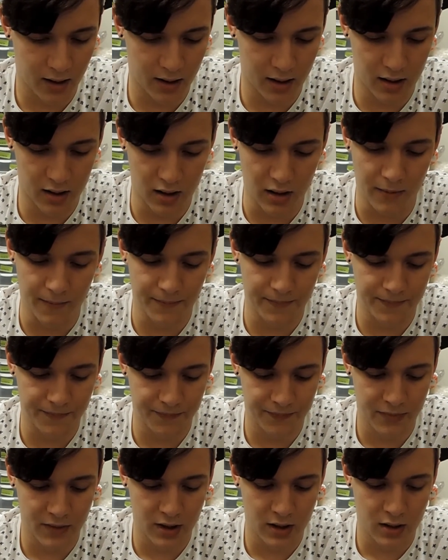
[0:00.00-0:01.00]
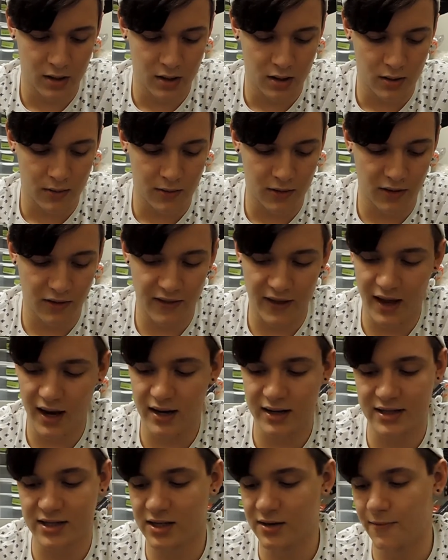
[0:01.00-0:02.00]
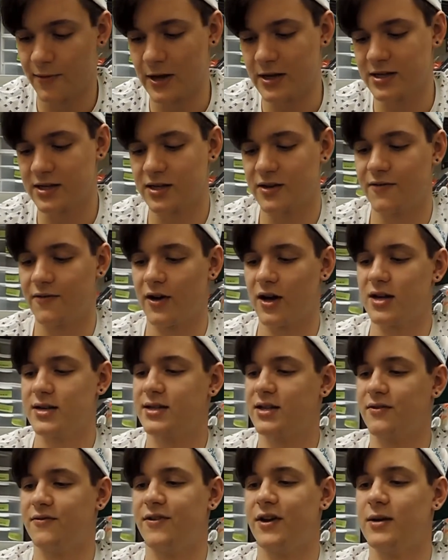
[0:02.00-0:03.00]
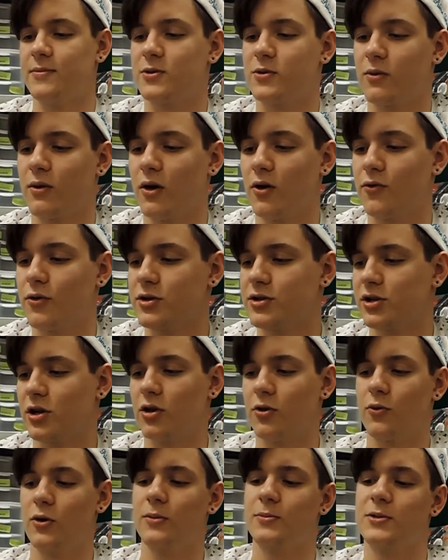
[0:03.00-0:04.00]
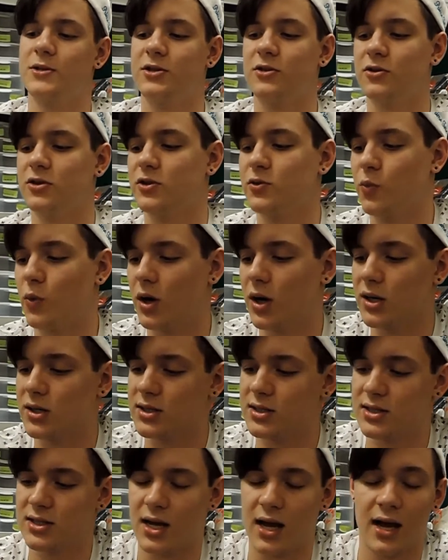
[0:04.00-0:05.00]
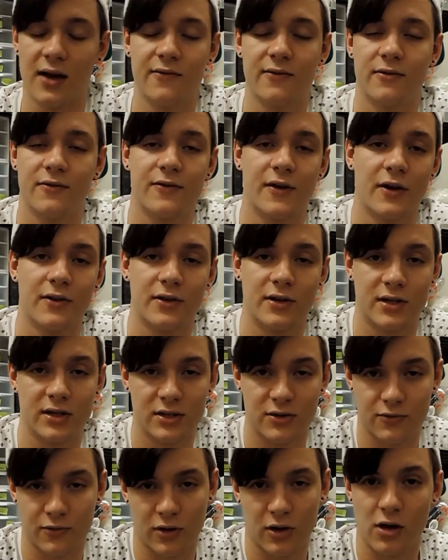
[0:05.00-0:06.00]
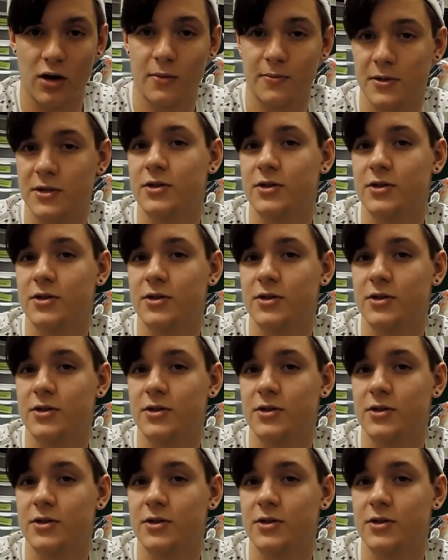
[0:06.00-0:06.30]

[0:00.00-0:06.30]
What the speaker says: Other than that, it's an amazing device. It vapes well, runs all the way up to 200 watts. I haven't found the need to run it up